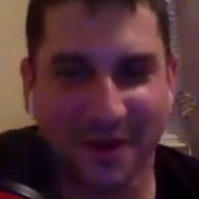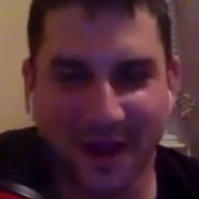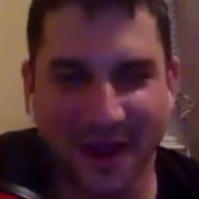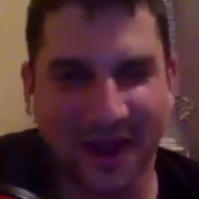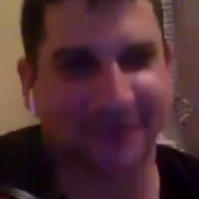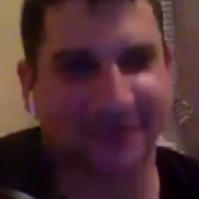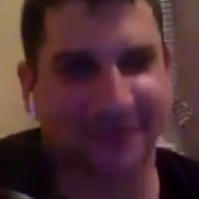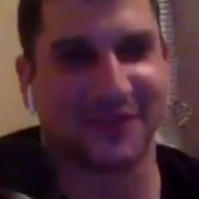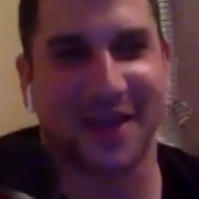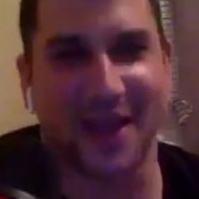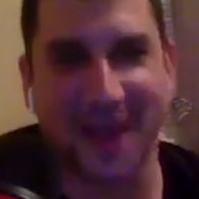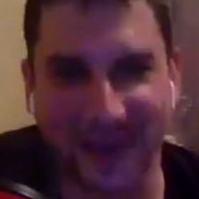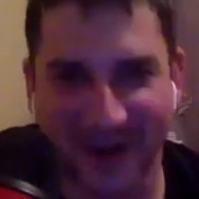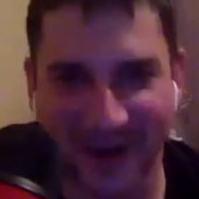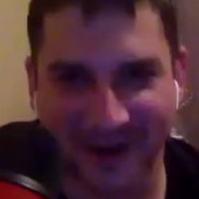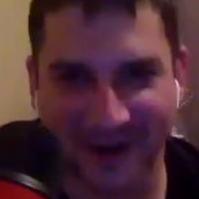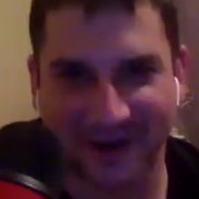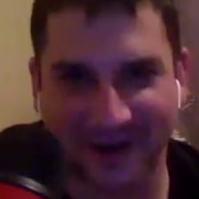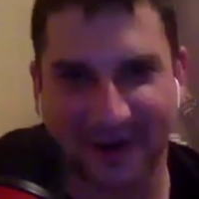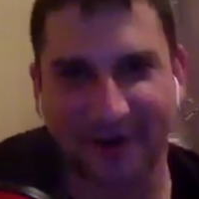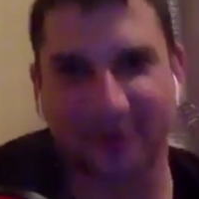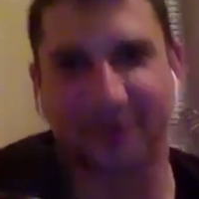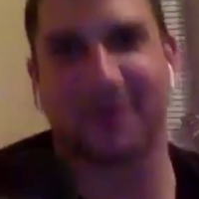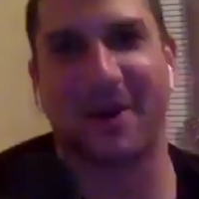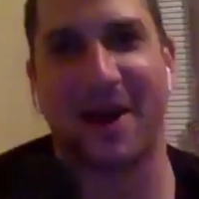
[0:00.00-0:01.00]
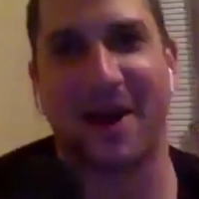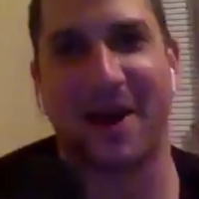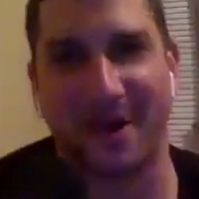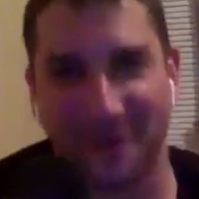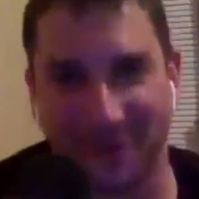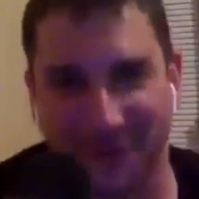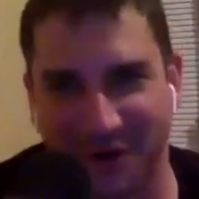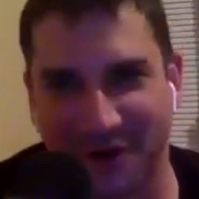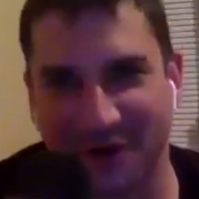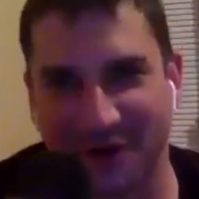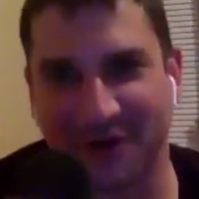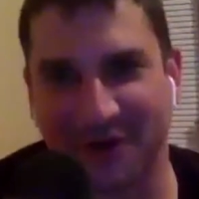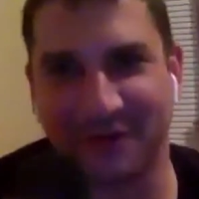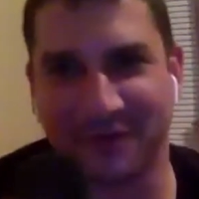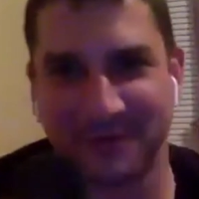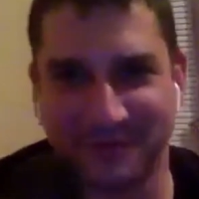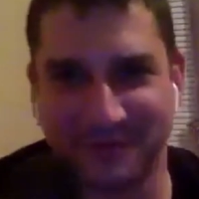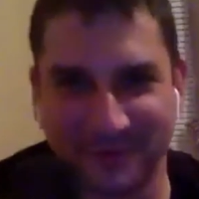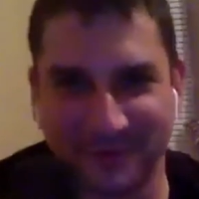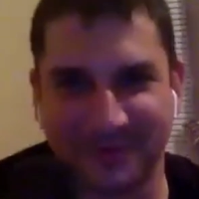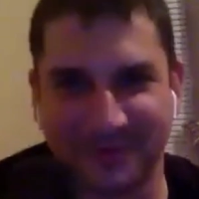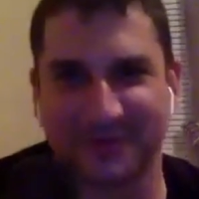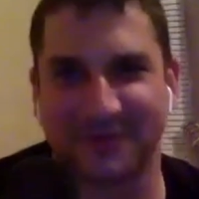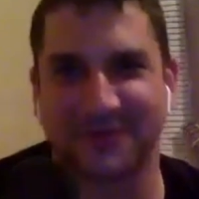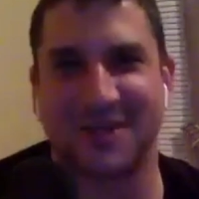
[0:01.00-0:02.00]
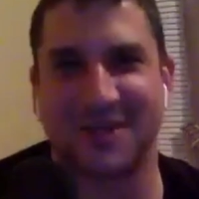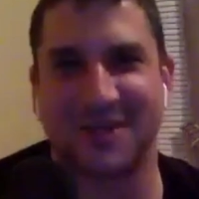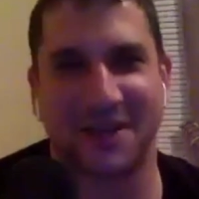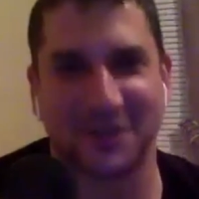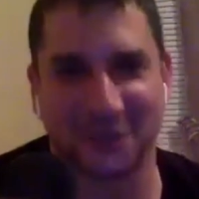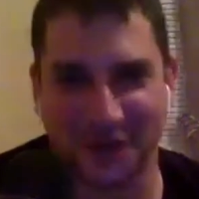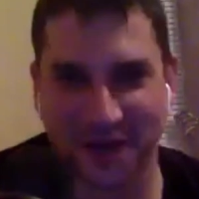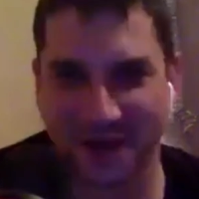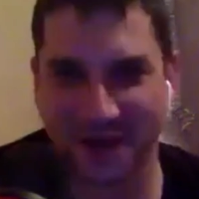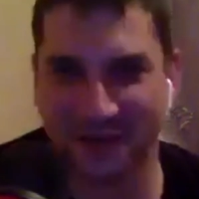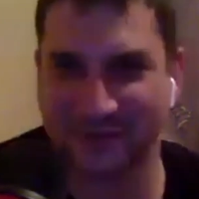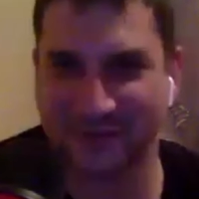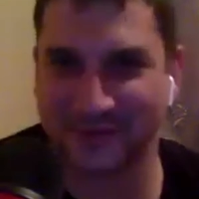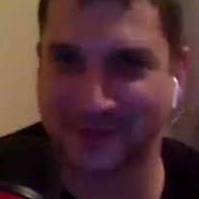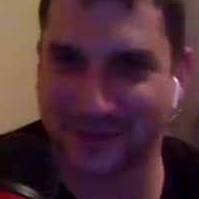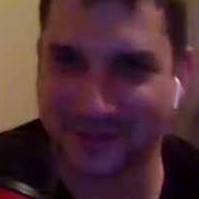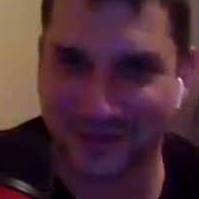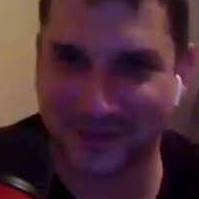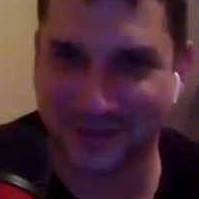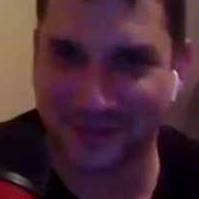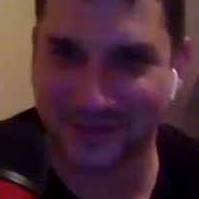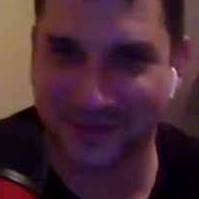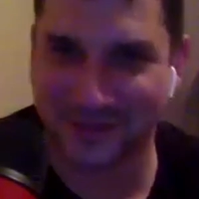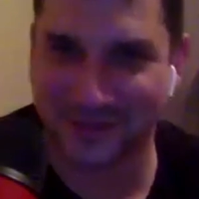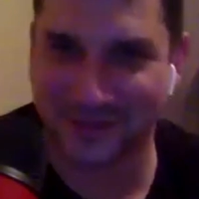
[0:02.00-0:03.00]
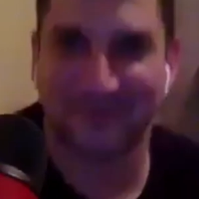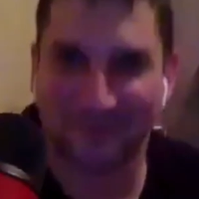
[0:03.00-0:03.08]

have to edit around our day jobs and stuff.